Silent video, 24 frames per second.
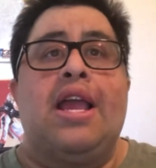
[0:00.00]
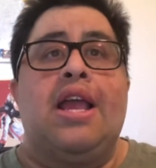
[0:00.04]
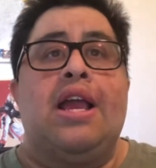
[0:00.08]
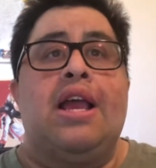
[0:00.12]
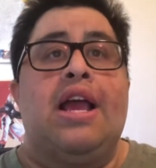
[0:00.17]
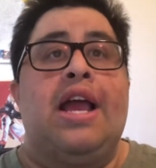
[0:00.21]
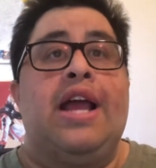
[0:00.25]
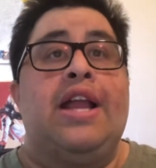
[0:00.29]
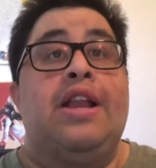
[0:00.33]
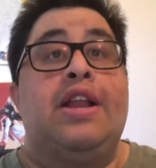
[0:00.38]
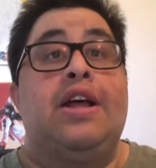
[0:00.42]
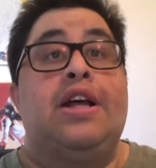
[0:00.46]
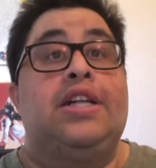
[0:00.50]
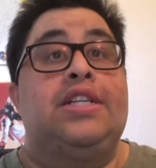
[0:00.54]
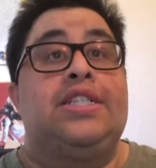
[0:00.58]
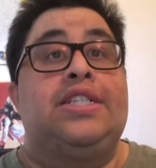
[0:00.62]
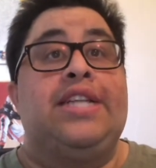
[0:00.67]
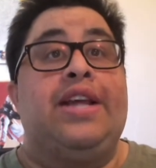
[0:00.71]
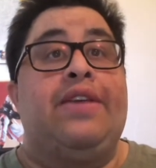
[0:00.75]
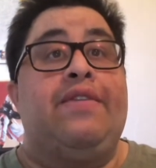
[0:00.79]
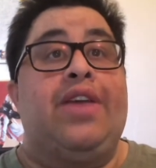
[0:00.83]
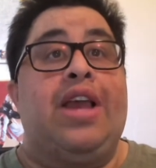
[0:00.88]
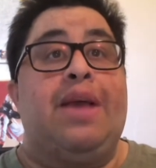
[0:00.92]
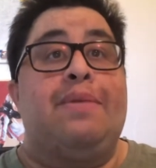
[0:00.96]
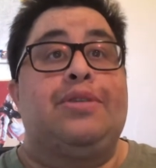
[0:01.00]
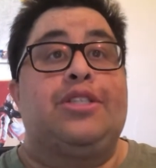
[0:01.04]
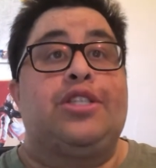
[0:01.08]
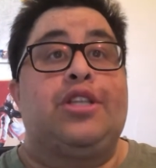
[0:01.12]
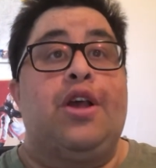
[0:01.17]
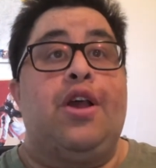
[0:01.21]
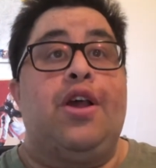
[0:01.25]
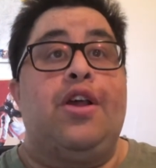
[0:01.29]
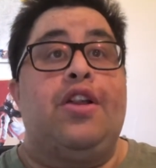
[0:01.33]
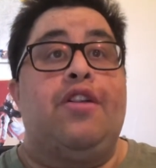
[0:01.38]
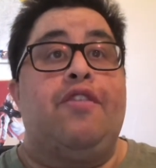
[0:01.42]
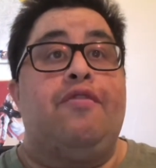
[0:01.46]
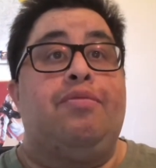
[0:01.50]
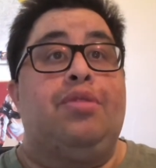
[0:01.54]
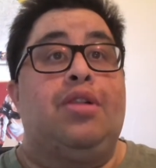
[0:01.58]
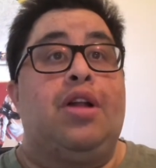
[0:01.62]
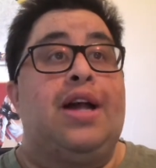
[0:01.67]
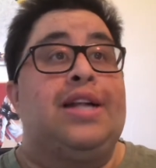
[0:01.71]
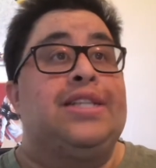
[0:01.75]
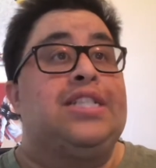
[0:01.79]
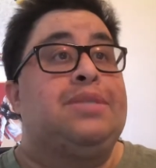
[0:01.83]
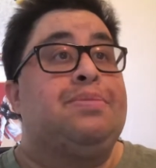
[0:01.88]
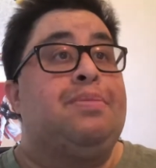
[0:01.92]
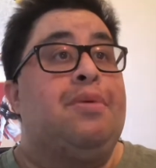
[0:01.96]
and a TV episode of
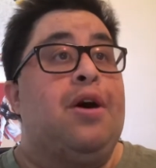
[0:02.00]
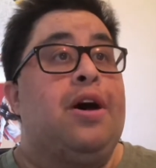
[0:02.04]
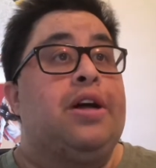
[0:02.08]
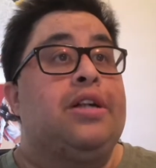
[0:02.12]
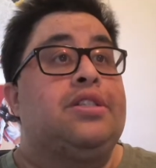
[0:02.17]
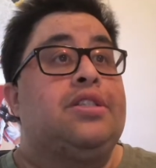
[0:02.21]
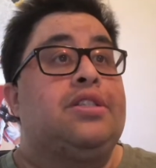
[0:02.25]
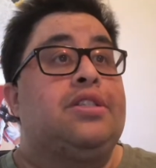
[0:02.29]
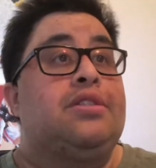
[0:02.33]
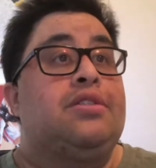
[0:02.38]
Blindspot.